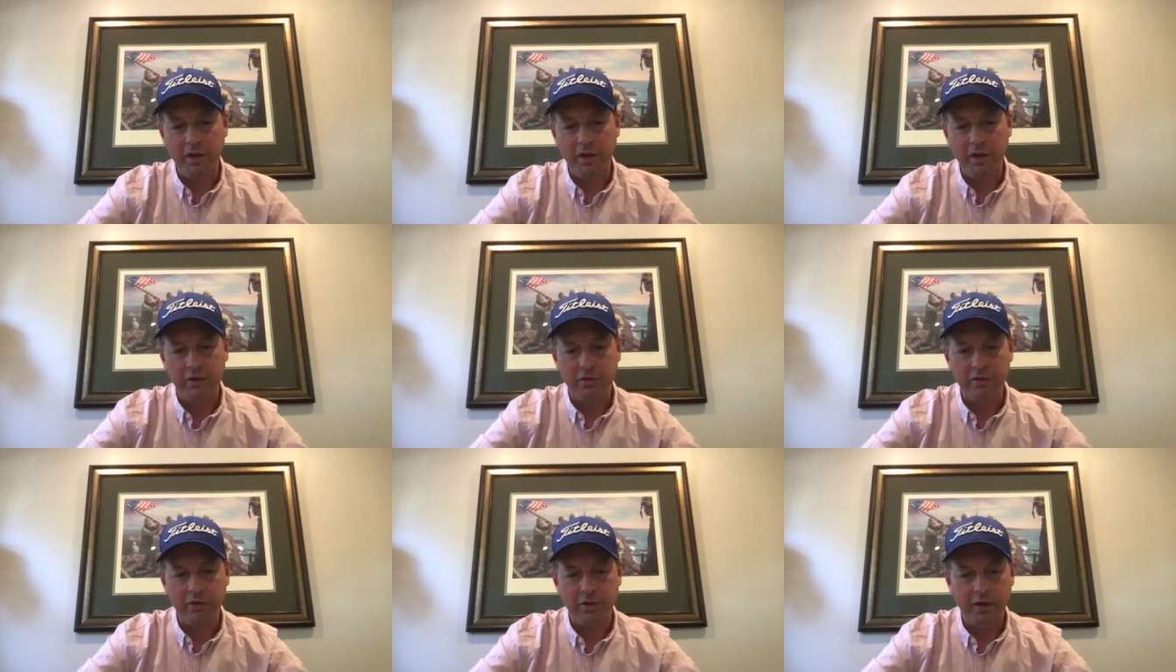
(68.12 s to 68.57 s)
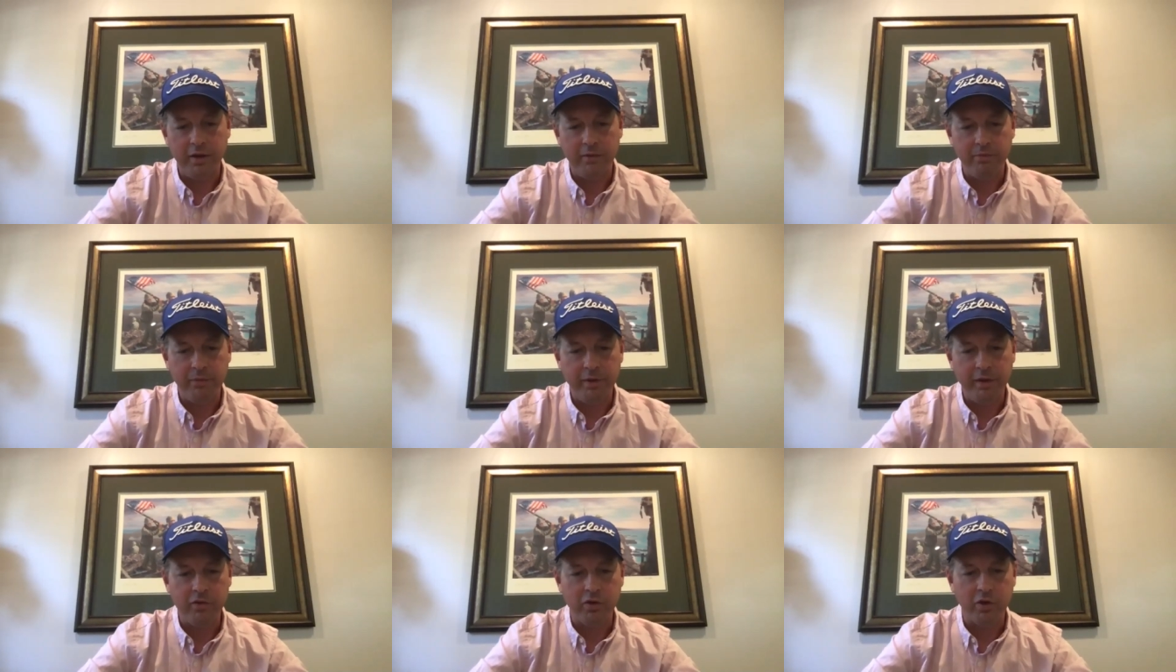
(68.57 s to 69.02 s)
it's a
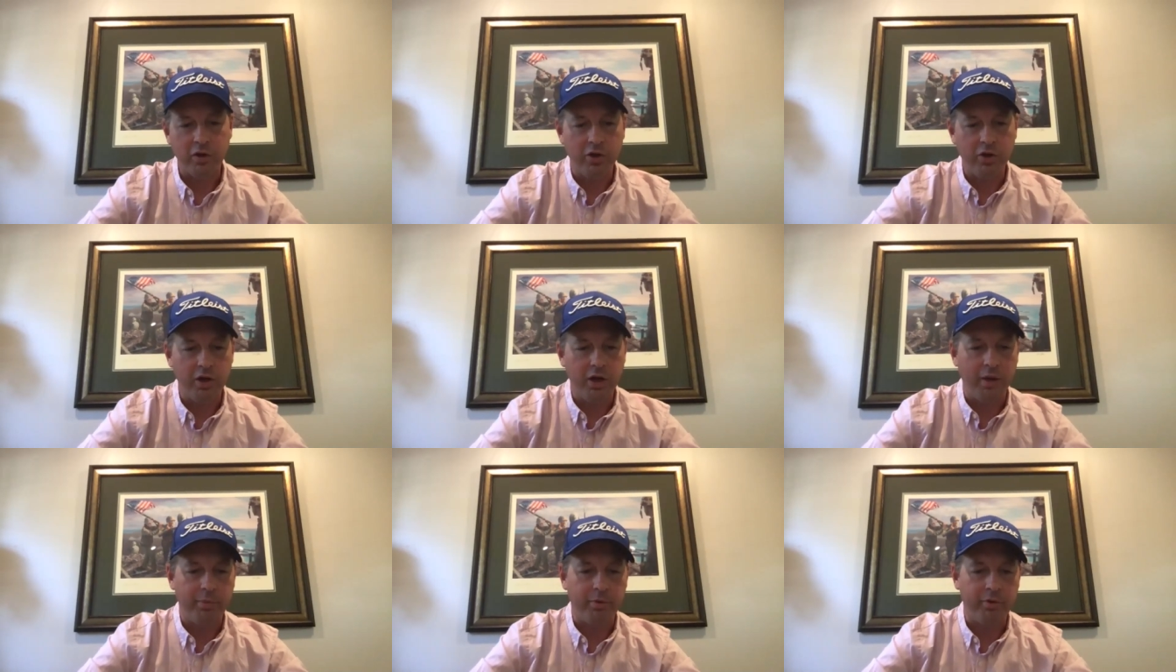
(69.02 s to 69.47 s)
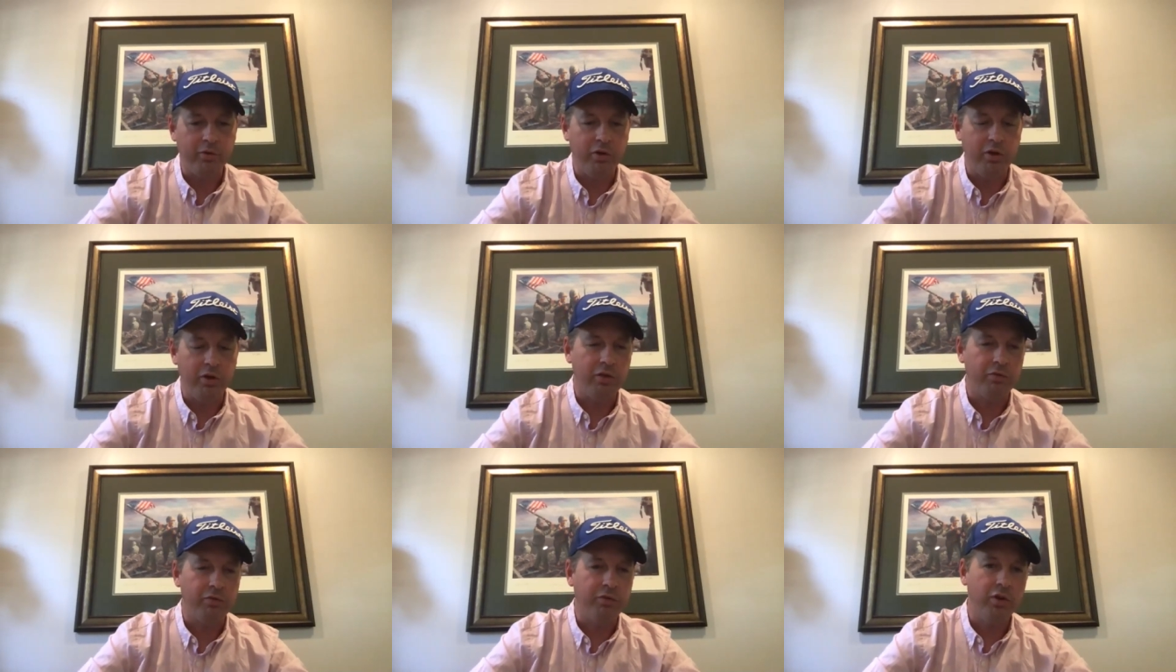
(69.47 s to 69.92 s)
it's a good
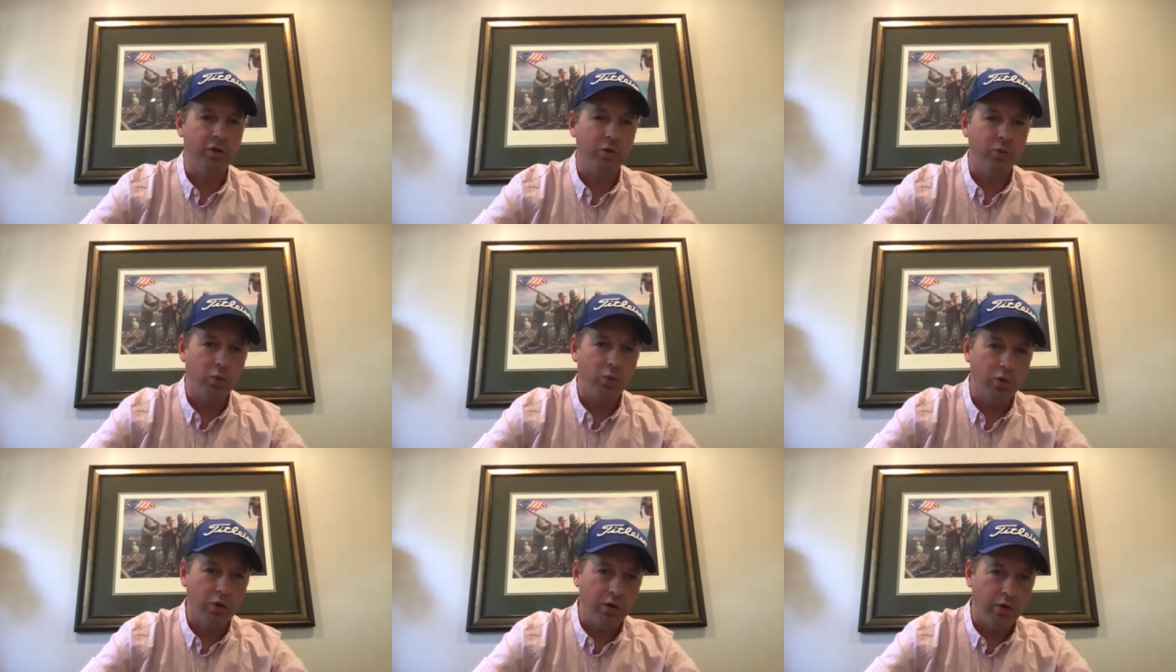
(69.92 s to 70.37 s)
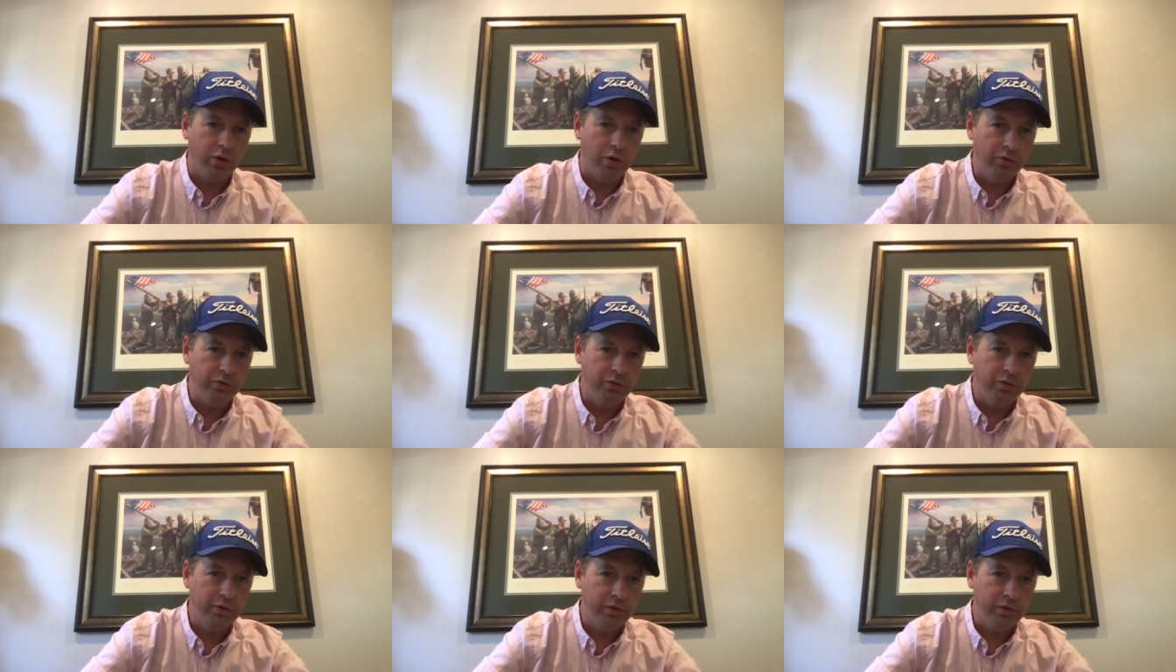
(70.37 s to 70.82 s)
opportunity for the
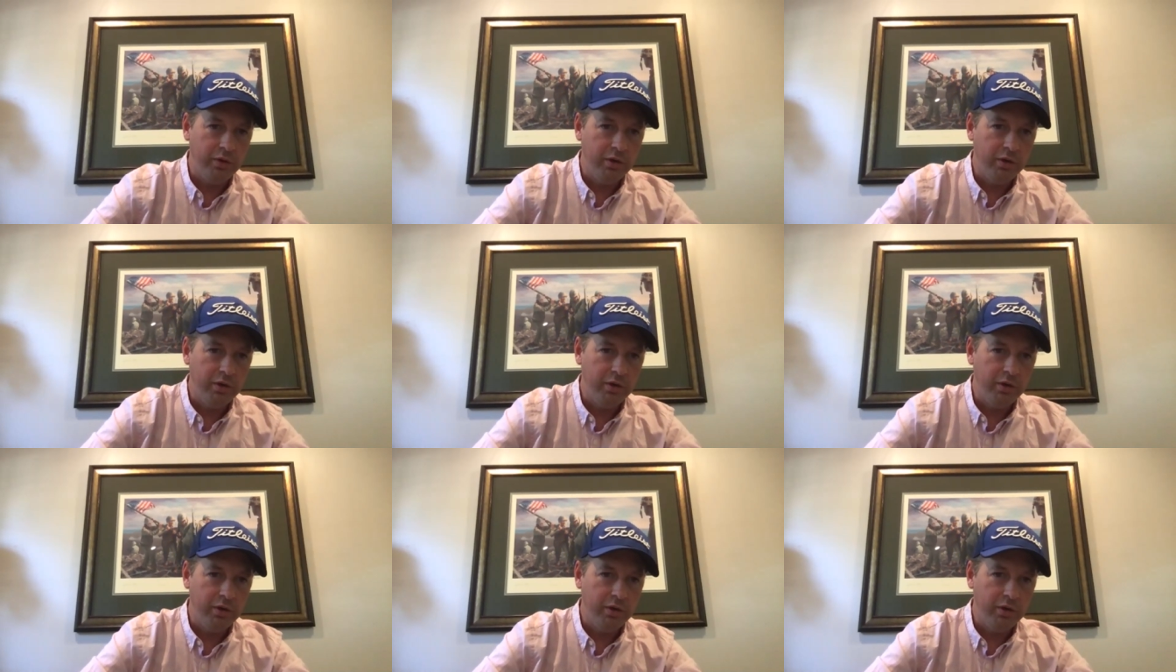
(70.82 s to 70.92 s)
world